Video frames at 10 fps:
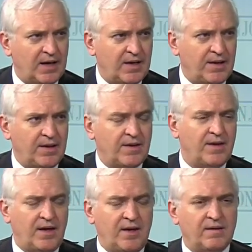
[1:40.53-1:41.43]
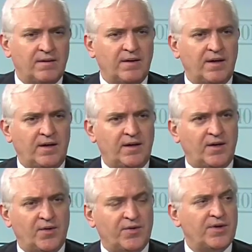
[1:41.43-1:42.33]
I think
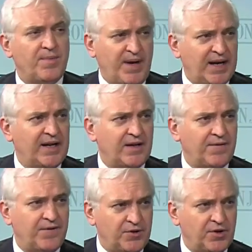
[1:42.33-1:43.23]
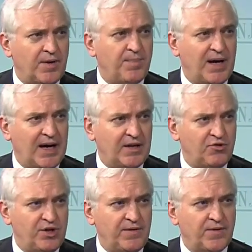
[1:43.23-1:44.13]
they're demanding an official
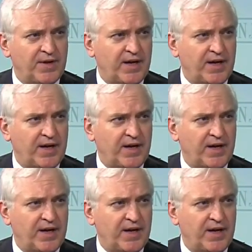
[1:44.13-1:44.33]
apology for